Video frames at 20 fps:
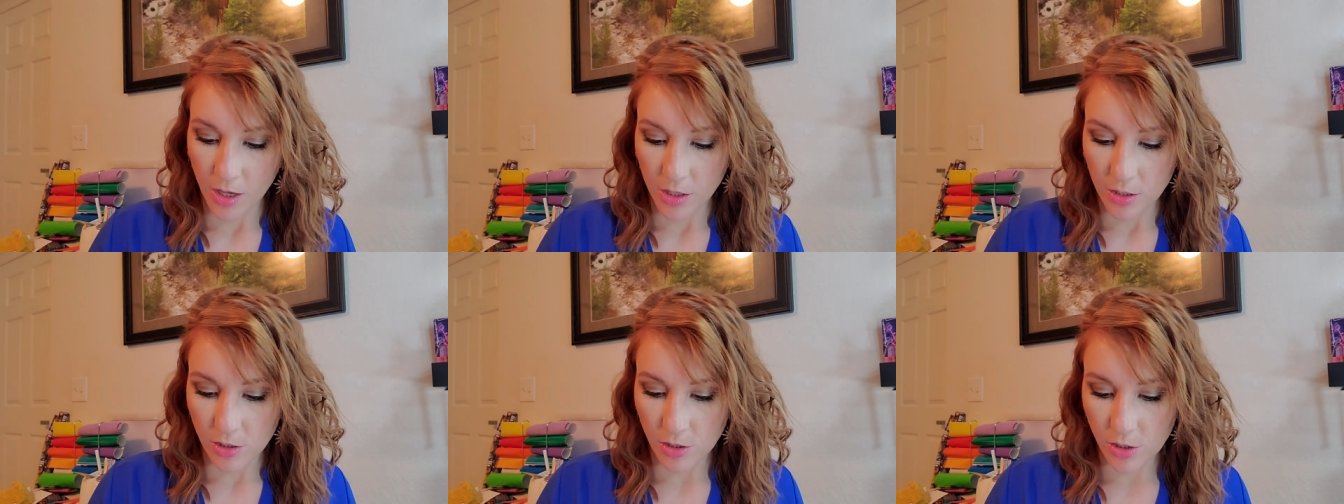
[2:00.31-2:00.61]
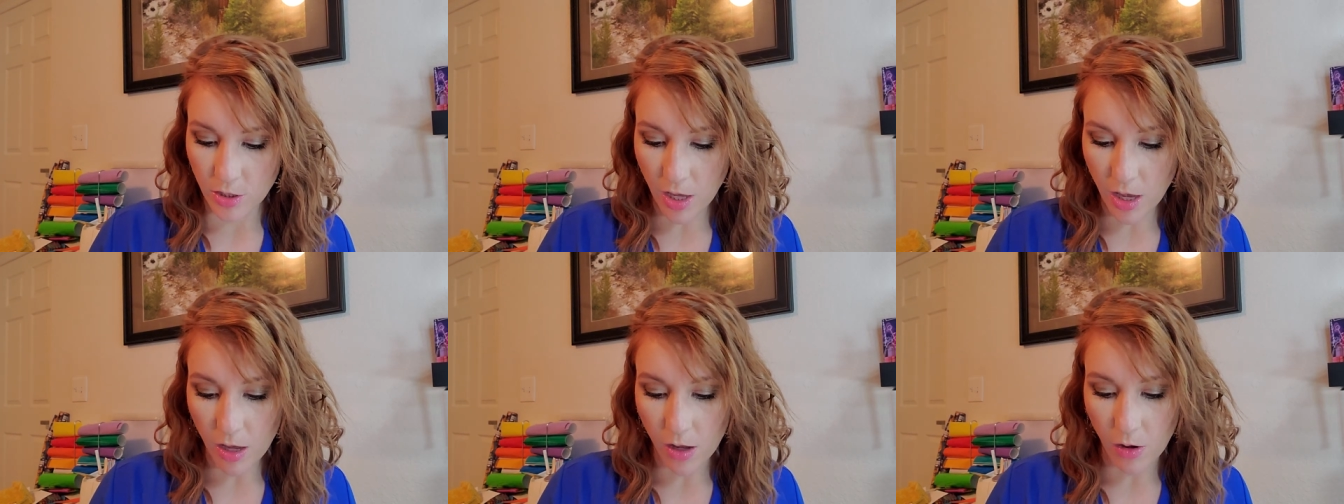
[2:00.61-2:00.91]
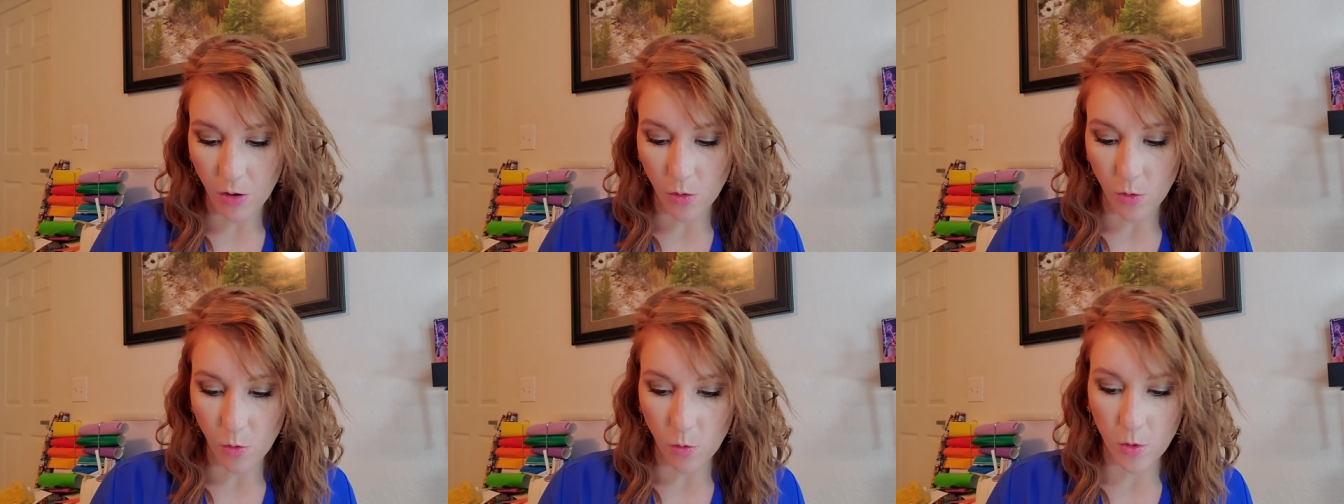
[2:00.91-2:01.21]

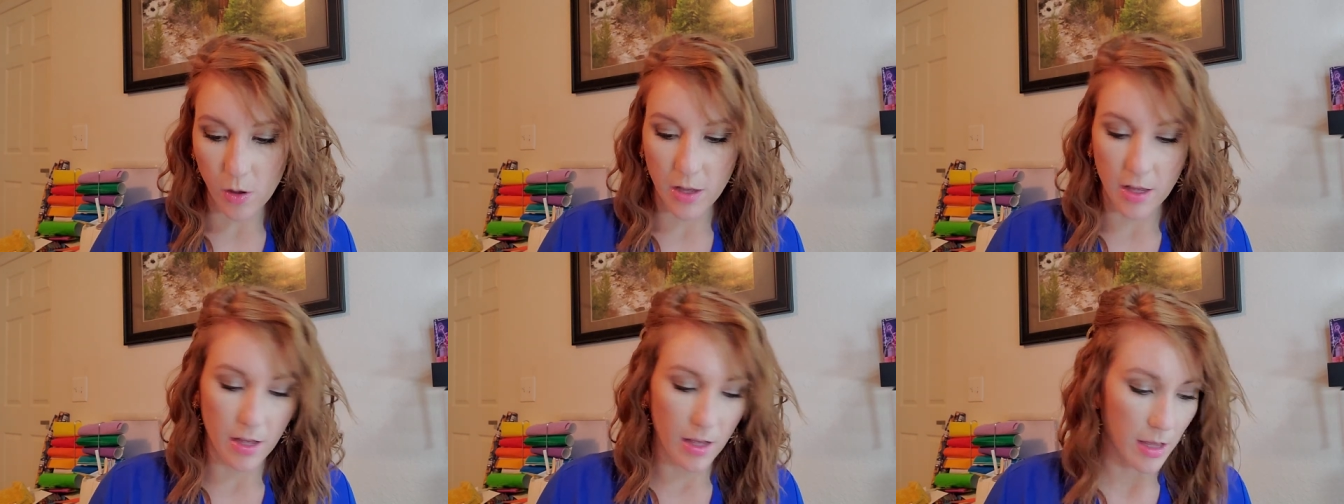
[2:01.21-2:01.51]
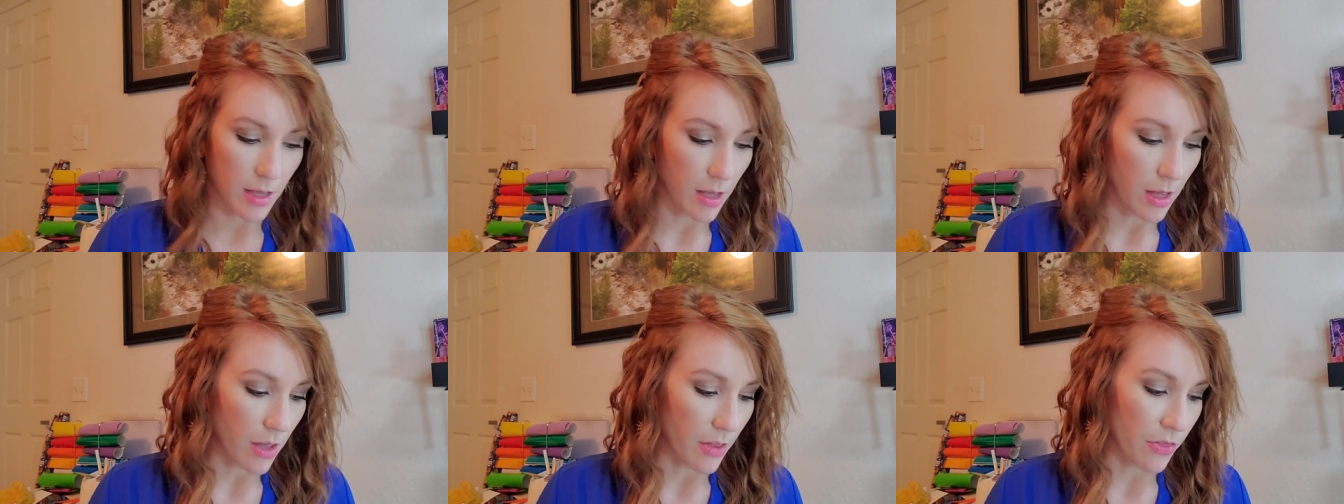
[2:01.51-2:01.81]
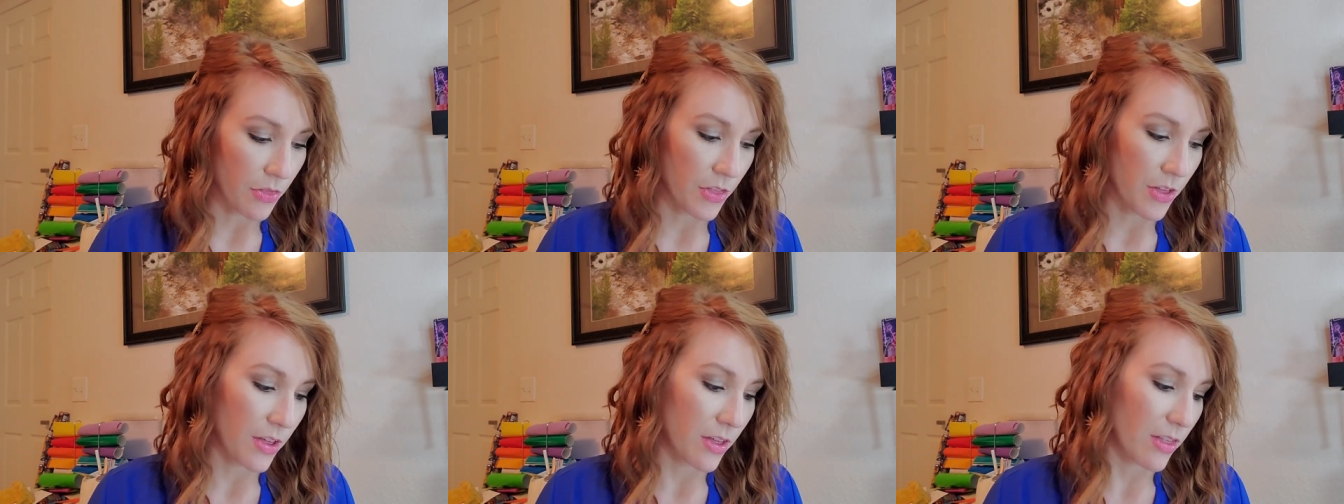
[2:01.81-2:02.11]
So
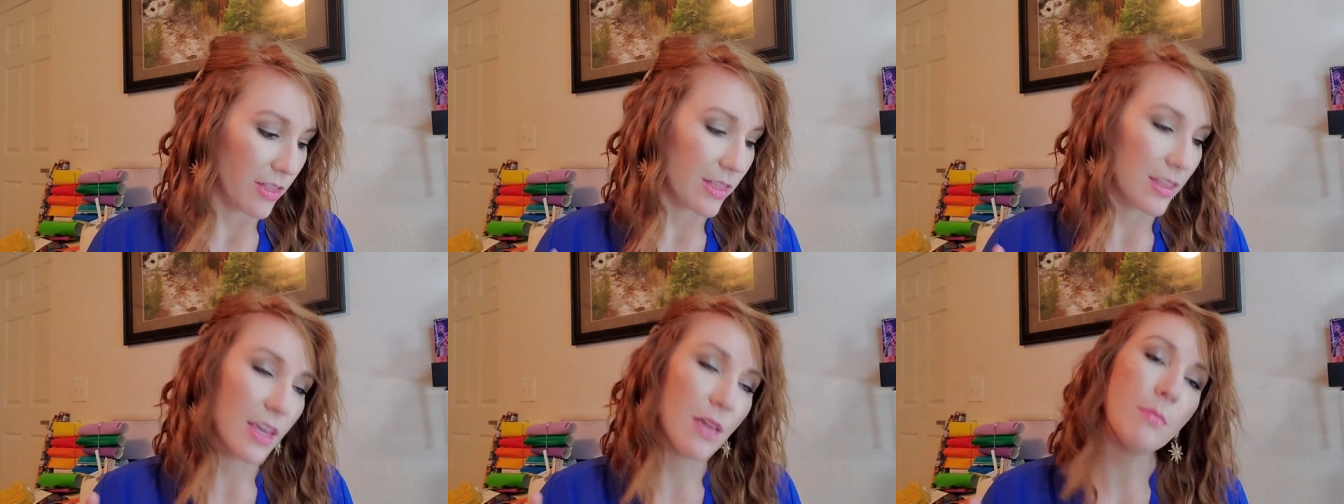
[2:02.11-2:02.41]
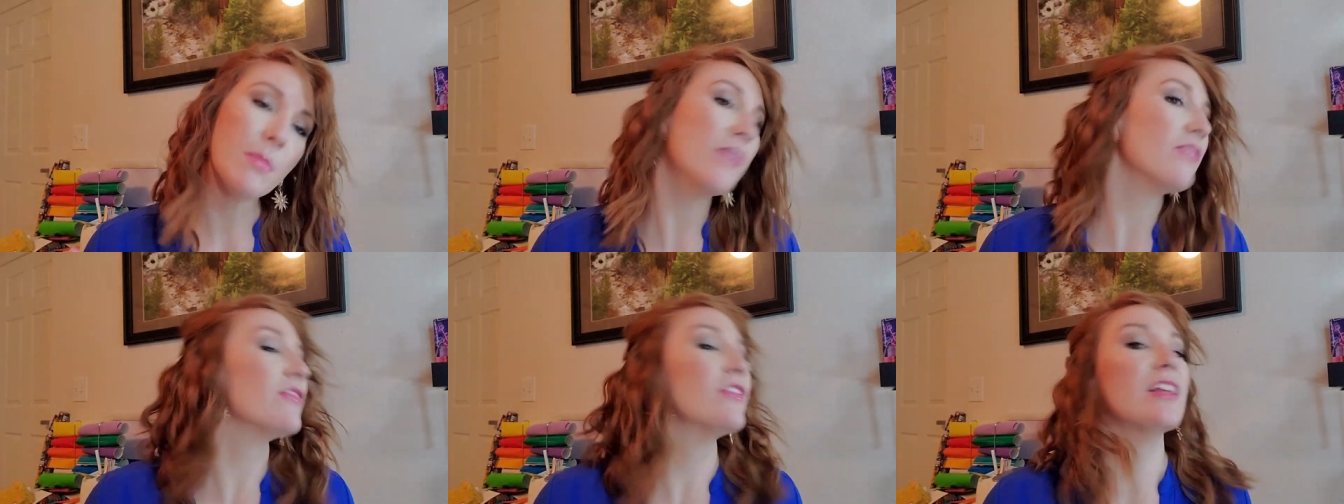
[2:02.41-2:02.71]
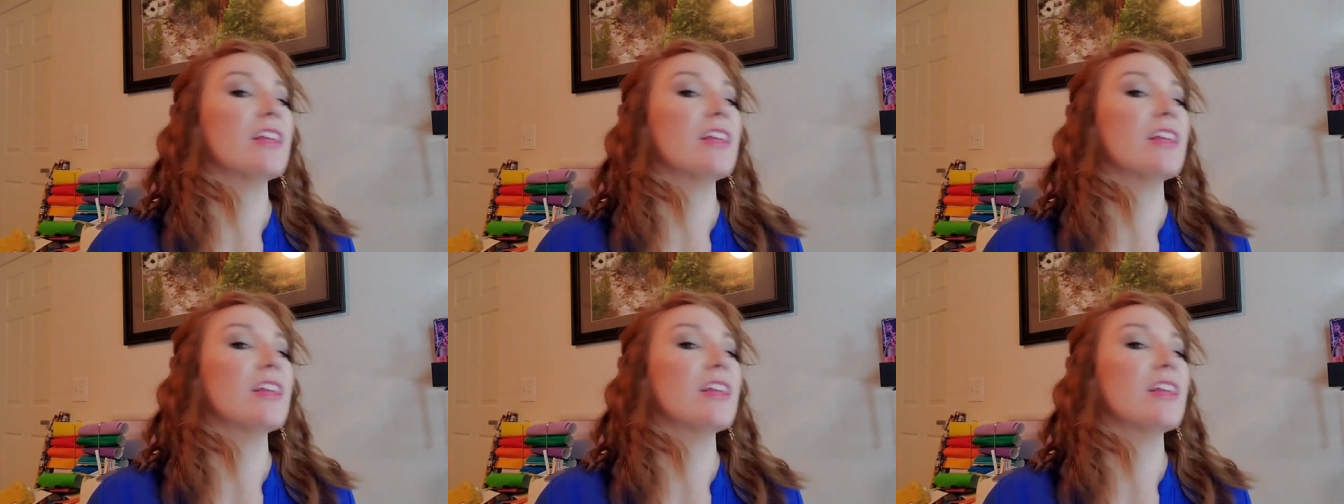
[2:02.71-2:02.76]
the theme of